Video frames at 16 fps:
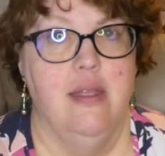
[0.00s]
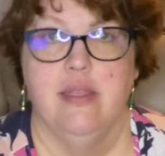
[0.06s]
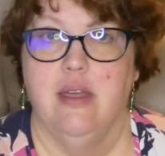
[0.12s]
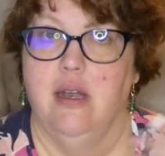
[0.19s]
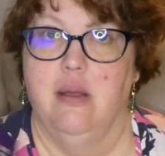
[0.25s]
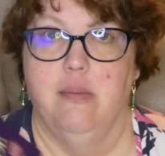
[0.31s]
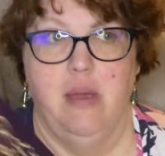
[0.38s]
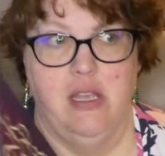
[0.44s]

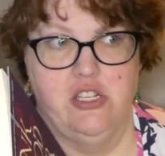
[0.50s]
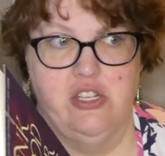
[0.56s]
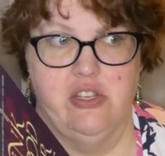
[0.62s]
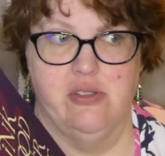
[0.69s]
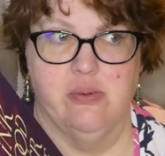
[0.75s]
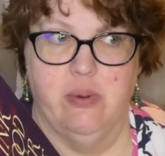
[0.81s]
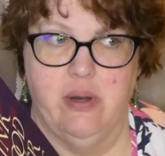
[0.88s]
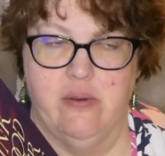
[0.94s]
then I may
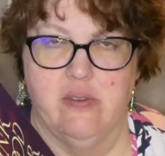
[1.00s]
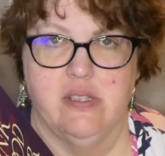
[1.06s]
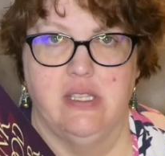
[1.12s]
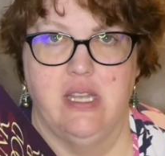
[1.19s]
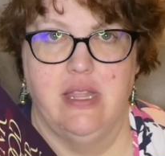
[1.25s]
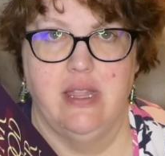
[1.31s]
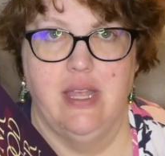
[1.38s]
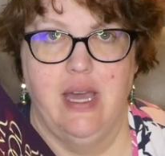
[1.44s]
choose whatever
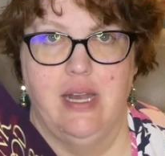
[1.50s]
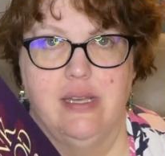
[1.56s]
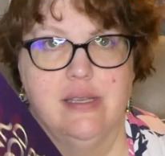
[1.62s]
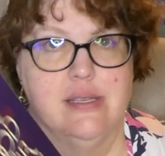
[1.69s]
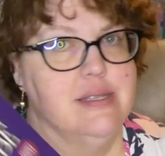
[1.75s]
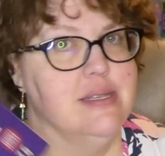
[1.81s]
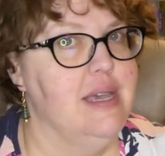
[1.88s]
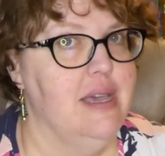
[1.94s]
state that
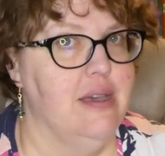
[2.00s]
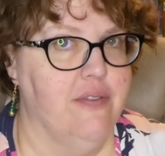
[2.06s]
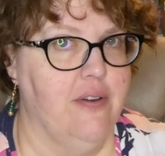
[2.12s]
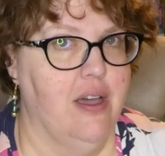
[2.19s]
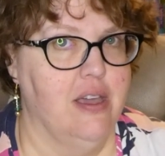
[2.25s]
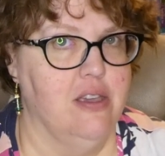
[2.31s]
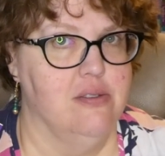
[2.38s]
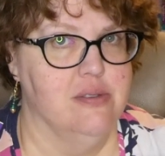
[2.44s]
is, if
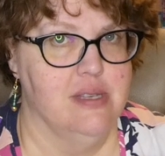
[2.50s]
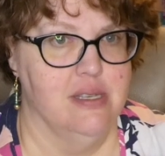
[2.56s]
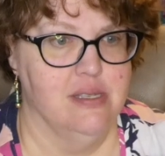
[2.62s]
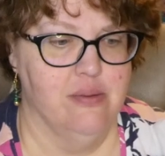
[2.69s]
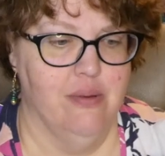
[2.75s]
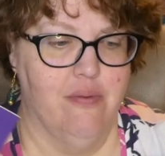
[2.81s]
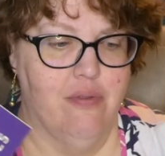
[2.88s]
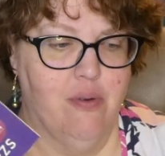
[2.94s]
I use
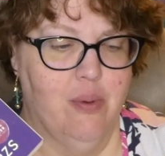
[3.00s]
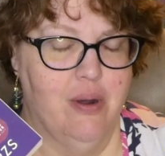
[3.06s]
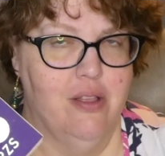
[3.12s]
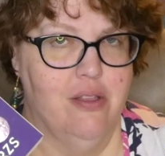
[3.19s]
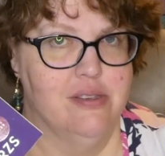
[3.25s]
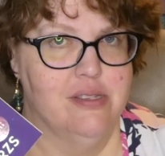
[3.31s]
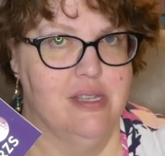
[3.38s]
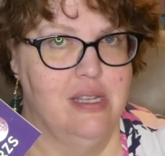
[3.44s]
this one for one
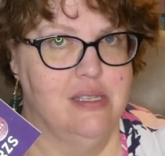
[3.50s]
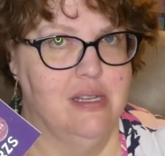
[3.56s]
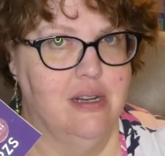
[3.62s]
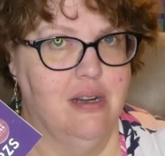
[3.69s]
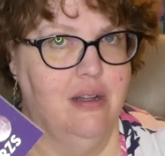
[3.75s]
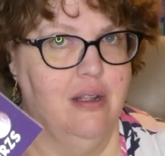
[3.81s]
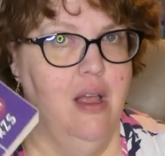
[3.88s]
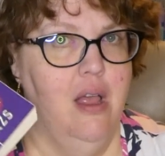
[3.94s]
of those states at
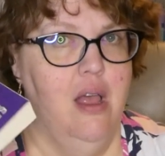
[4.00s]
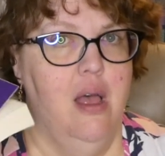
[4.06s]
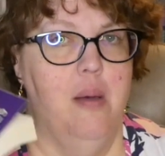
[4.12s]
all.